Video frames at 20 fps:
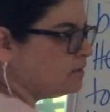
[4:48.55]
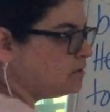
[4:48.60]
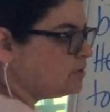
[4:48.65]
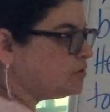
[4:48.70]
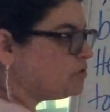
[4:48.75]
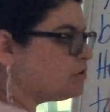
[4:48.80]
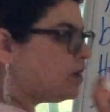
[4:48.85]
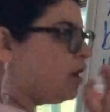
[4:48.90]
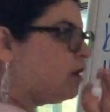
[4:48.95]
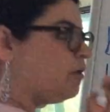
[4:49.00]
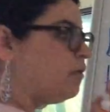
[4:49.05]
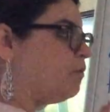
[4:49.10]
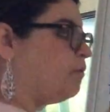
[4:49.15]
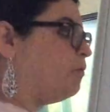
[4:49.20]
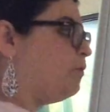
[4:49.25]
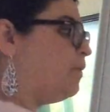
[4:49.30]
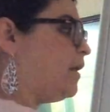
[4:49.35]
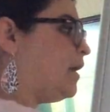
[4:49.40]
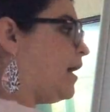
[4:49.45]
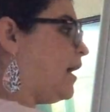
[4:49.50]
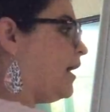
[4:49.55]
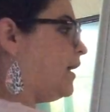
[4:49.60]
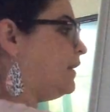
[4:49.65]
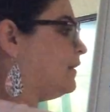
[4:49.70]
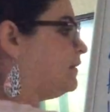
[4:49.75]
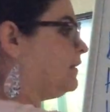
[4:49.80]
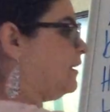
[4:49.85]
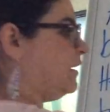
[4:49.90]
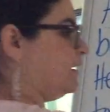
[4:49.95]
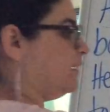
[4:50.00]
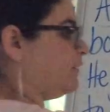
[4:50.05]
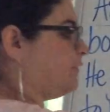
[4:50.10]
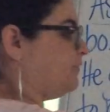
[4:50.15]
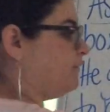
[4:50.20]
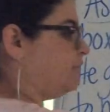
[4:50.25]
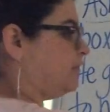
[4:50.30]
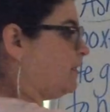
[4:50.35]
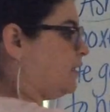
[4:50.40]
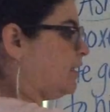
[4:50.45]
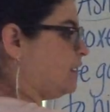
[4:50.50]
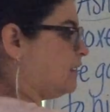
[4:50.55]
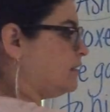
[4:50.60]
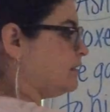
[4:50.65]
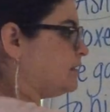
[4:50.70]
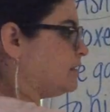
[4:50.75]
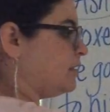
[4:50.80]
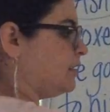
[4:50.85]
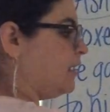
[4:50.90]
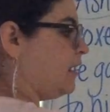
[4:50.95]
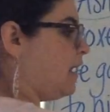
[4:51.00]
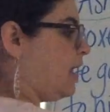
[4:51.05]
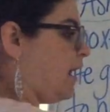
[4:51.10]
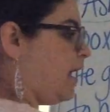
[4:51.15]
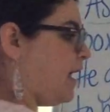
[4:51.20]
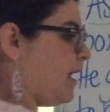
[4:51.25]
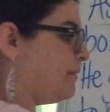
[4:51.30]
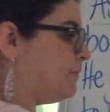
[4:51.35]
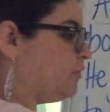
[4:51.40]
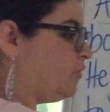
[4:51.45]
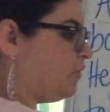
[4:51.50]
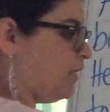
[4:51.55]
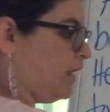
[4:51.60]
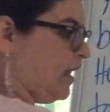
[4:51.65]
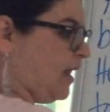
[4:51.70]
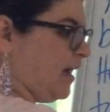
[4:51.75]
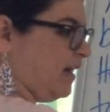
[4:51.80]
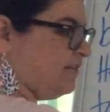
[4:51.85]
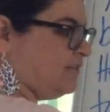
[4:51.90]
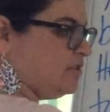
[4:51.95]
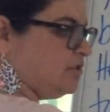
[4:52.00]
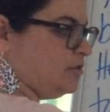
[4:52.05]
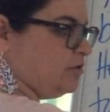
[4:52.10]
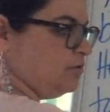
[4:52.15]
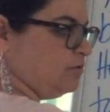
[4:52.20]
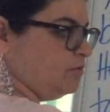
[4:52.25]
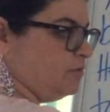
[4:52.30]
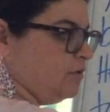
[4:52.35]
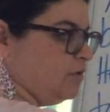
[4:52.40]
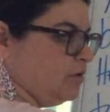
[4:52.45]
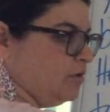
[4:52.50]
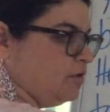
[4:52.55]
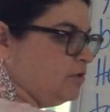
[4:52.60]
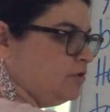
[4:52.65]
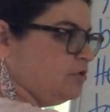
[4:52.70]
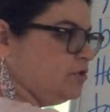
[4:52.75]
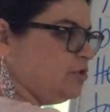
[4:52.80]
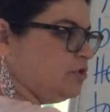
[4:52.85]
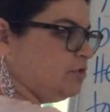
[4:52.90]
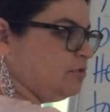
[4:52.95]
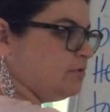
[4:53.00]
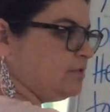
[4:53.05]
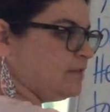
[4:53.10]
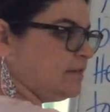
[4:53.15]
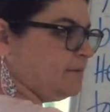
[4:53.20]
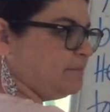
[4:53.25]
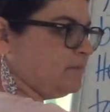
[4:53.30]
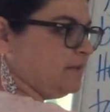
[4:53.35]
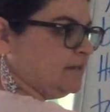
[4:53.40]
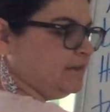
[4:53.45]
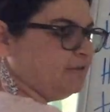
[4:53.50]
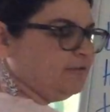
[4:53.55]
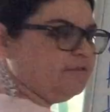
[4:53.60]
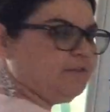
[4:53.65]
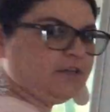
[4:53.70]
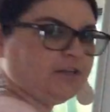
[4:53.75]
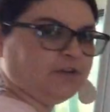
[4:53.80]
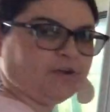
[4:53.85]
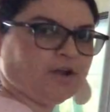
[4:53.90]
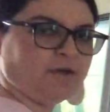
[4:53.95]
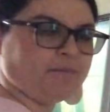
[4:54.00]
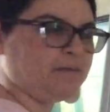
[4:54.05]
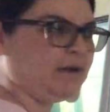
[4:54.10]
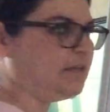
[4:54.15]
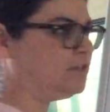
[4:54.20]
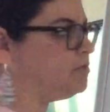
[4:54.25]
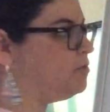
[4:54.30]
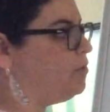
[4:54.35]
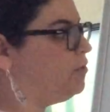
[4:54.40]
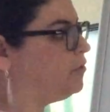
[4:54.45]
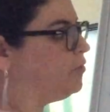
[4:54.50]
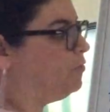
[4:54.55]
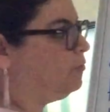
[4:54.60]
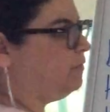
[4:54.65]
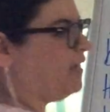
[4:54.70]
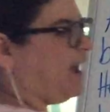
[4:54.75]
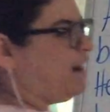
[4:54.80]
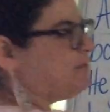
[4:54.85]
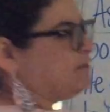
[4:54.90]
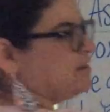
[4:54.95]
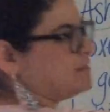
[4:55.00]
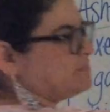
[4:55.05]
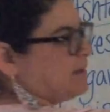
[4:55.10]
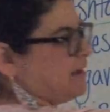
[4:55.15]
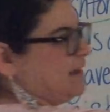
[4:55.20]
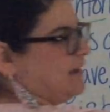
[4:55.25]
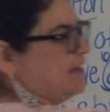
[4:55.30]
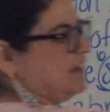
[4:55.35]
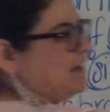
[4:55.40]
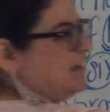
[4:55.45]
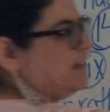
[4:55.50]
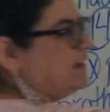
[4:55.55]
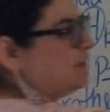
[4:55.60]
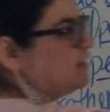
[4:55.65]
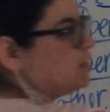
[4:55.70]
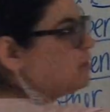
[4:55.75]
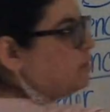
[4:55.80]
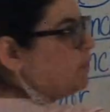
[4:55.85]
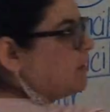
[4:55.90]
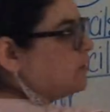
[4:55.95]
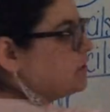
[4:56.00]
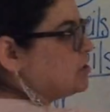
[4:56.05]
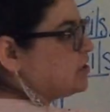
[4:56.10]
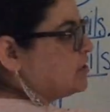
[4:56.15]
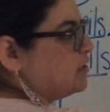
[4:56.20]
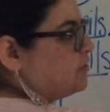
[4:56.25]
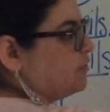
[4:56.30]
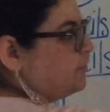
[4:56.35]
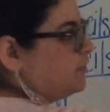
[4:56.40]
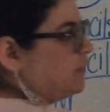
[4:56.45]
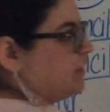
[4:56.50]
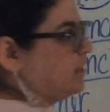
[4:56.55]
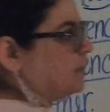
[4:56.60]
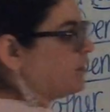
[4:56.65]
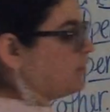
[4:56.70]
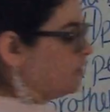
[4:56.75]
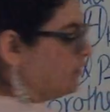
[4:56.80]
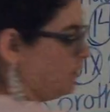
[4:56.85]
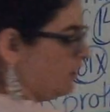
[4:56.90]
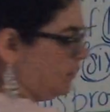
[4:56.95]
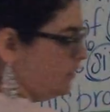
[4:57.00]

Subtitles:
So when I think of this, I'm going to have to do something to figure out my total. That was my hidden question over here.